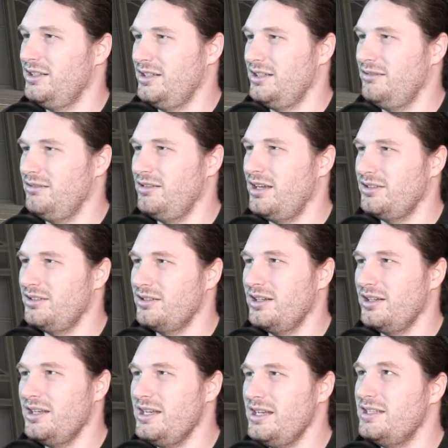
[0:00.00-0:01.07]
We're also gonna
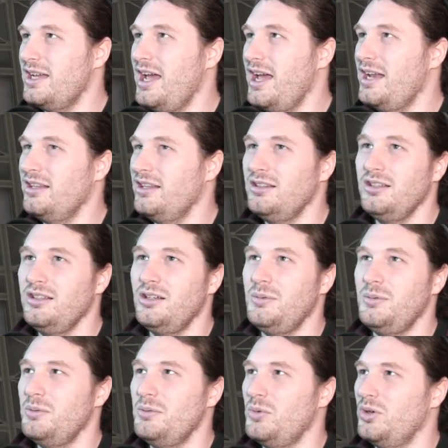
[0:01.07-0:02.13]
need to add a little
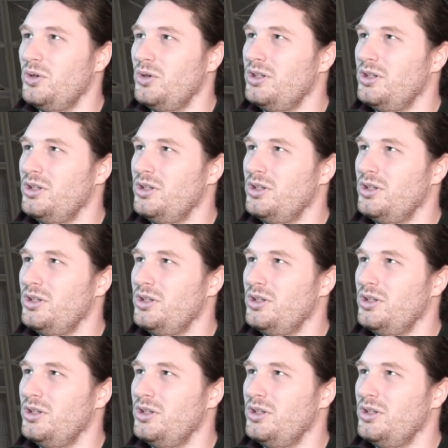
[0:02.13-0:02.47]
bit more